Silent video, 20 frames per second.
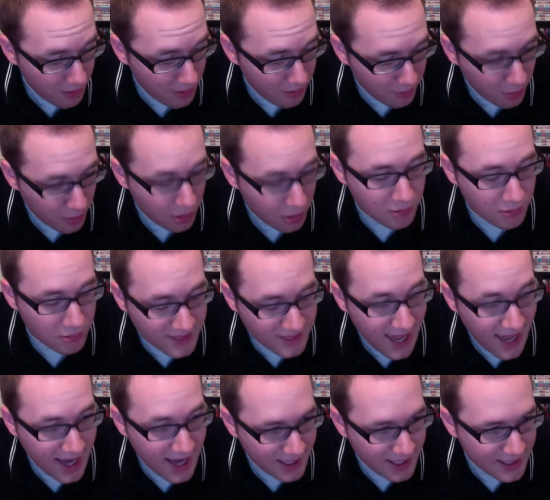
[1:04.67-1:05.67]

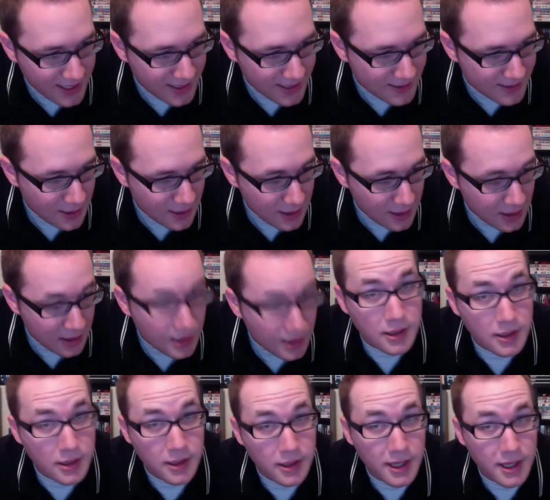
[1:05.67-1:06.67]
protagonist.
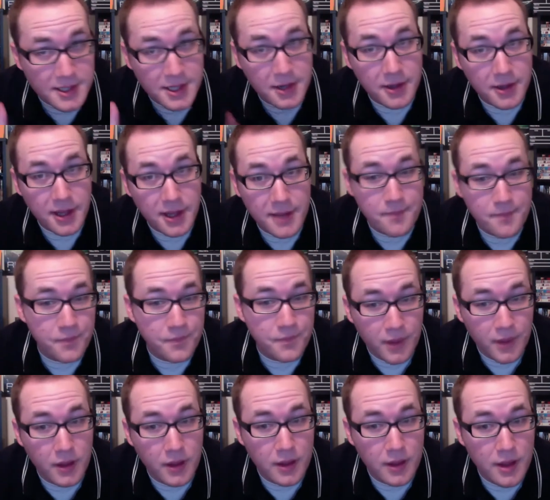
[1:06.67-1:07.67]
You guys hear that?
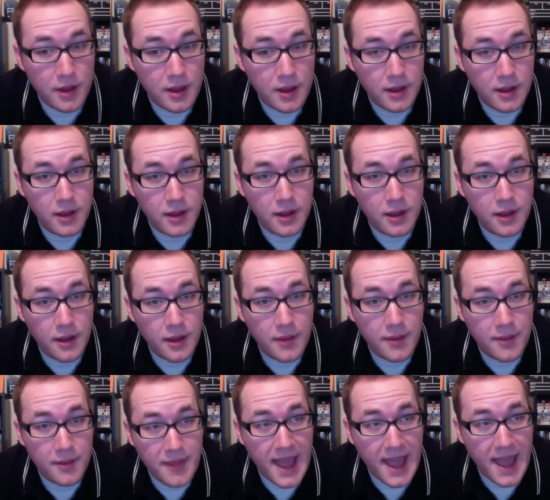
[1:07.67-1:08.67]

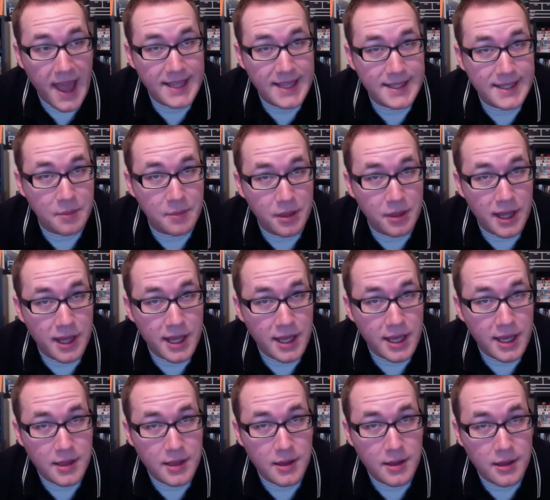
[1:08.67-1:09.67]
That is a
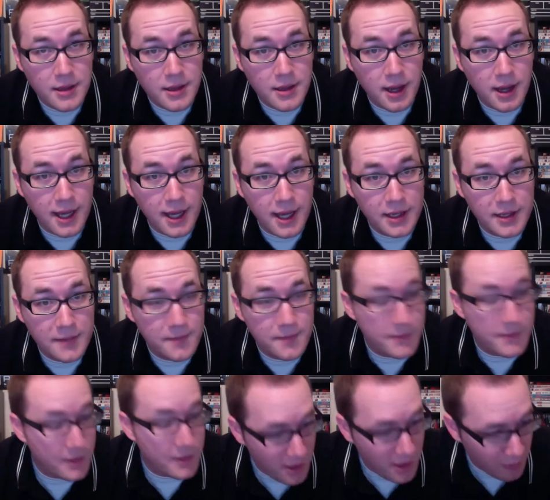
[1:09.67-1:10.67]
plane. I live
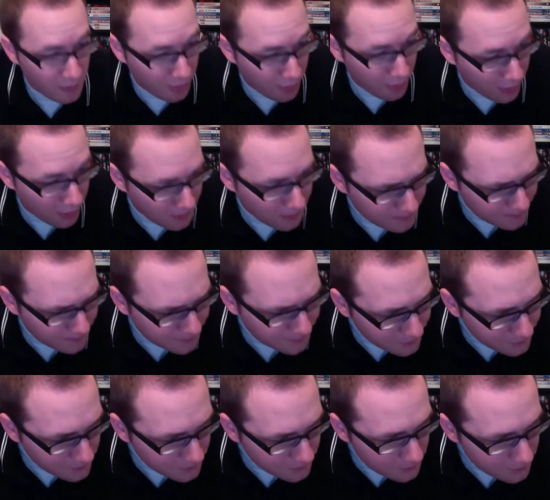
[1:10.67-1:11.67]
near an airport.
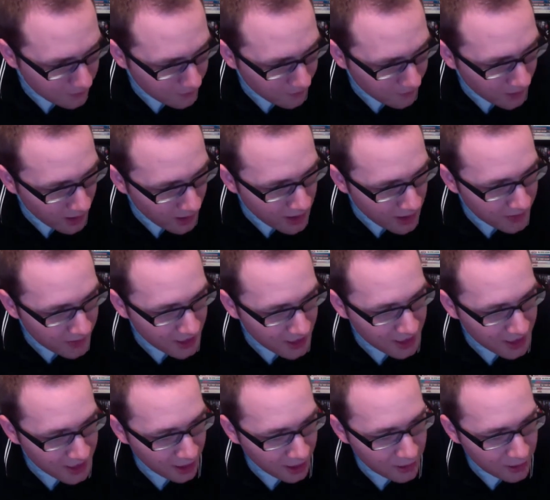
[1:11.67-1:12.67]
The
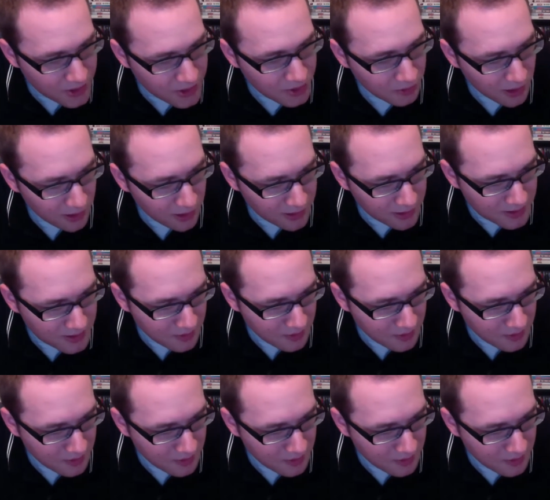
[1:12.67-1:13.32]
inherent surrealism